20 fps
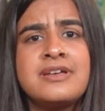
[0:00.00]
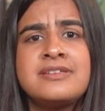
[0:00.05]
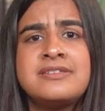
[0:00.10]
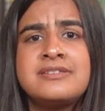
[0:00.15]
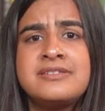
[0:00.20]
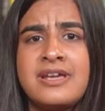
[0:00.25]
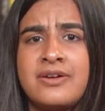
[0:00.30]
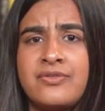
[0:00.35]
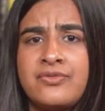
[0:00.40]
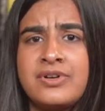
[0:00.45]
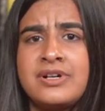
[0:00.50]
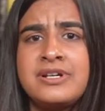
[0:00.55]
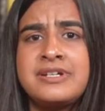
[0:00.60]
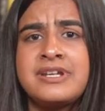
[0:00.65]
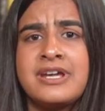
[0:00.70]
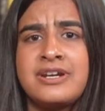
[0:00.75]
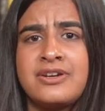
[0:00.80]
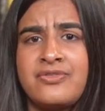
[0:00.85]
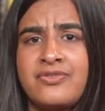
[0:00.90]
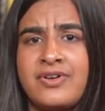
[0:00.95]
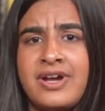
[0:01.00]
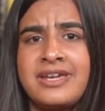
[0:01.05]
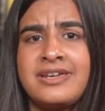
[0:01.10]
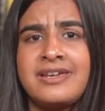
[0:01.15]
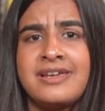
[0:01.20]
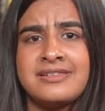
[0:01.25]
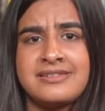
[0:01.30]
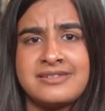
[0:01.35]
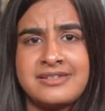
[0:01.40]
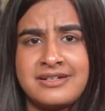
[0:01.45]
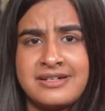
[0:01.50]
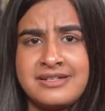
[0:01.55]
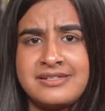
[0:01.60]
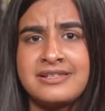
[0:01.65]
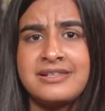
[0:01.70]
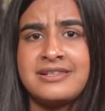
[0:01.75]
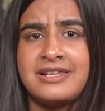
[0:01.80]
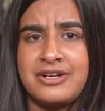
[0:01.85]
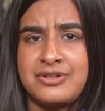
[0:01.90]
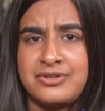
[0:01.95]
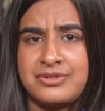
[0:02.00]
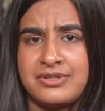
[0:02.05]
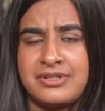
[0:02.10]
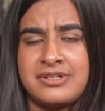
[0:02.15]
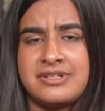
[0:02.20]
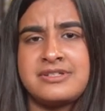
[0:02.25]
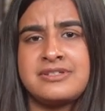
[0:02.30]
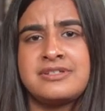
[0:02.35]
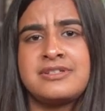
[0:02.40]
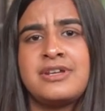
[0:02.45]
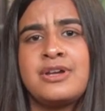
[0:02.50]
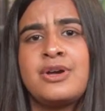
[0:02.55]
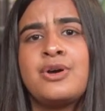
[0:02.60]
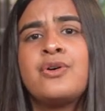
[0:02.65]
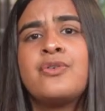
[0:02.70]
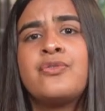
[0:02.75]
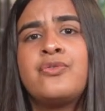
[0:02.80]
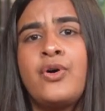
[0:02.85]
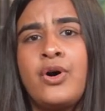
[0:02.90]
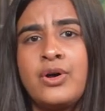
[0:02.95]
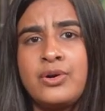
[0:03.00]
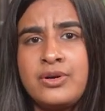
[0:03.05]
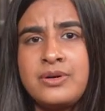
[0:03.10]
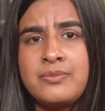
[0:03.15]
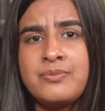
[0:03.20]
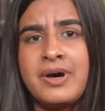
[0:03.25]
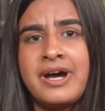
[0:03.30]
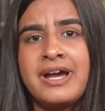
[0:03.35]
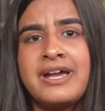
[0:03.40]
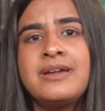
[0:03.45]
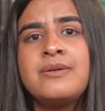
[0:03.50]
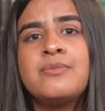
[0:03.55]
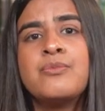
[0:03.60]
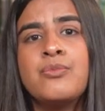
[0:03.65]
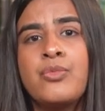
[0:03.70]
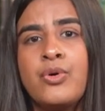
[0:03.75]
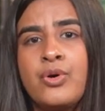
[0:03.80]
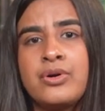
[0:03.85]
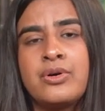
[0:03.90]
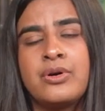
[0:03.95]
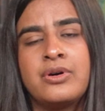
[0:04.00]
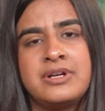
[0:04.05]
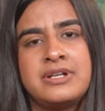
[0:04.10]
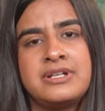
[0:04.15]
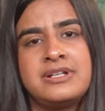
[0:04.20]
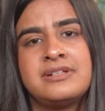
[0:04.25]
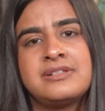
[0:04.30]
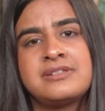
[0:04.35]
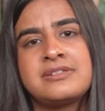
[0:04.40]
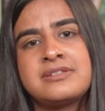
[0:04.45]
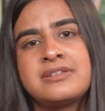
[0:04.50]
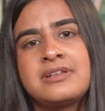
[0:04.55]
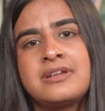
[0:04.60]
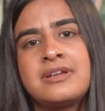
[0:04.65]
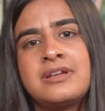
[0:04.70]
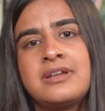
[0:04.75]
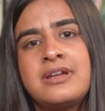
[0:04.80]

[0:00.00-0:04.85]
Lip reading: Several terrifying incidents led to this, followed by more ordeals.